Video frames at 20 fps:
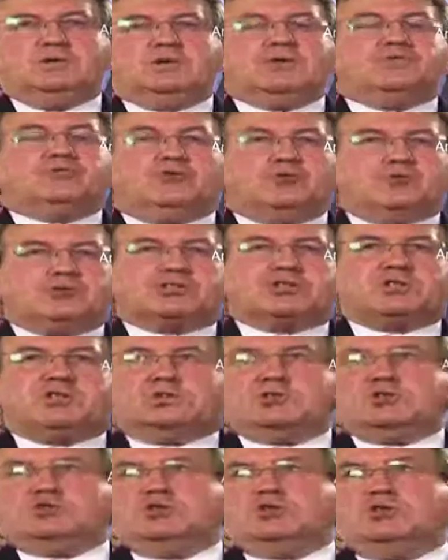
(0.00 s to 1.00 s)
A
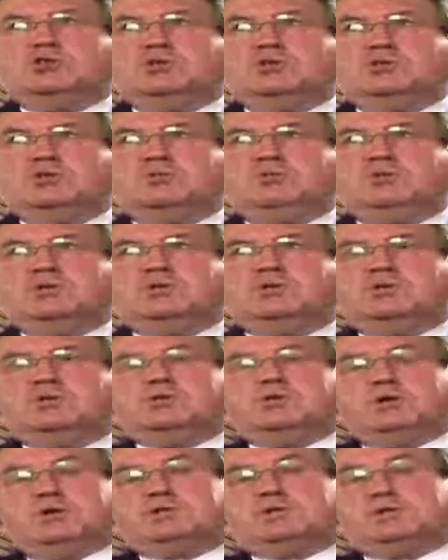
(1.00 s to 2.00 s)
4-star journal in the
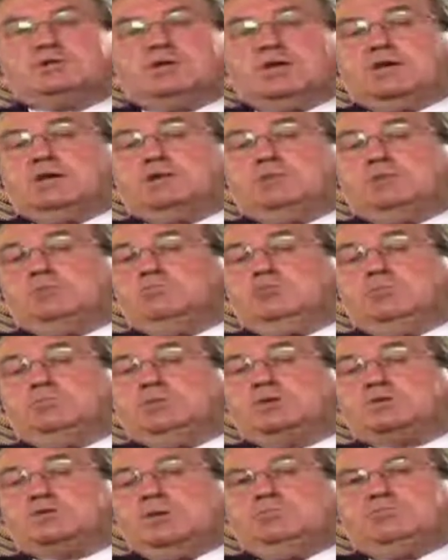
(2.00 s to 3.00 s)
United Kingdom would
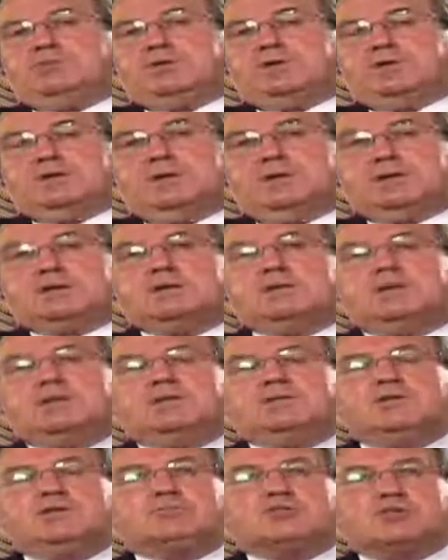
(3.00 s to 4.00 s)
be something like
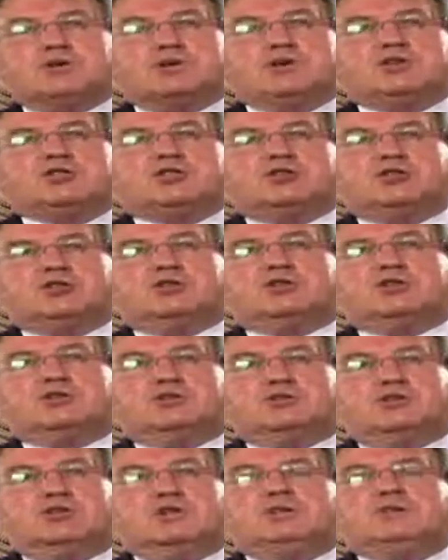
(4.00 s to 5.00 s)
the British
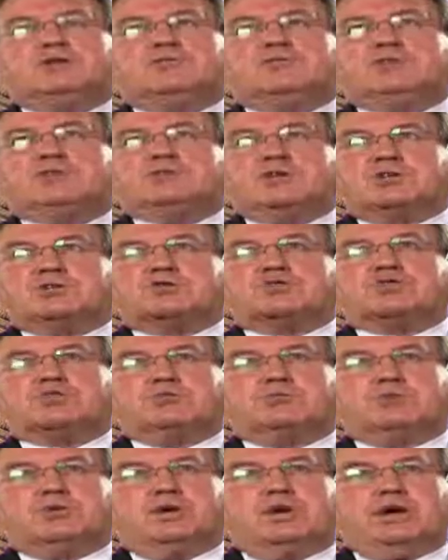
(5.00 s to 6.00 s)
Journal of
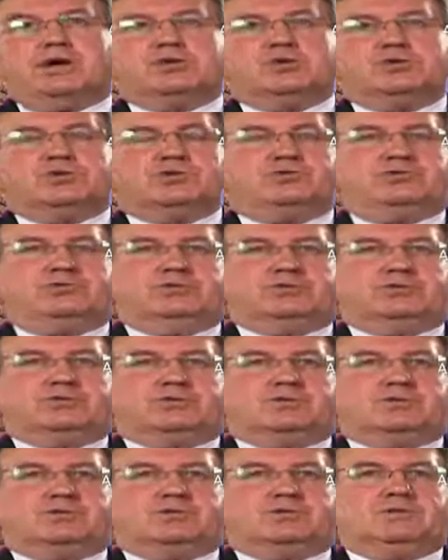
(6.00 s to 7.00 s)
Industrial
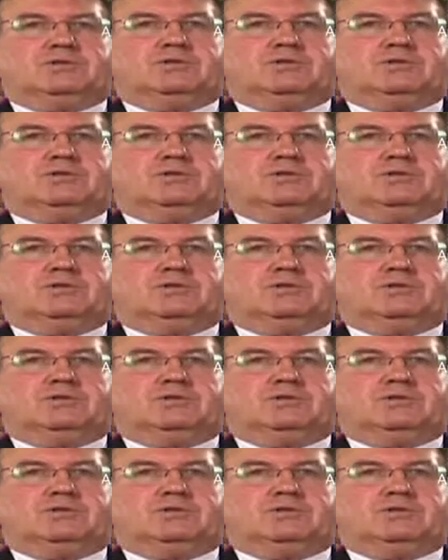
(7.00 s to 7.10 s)
Relations.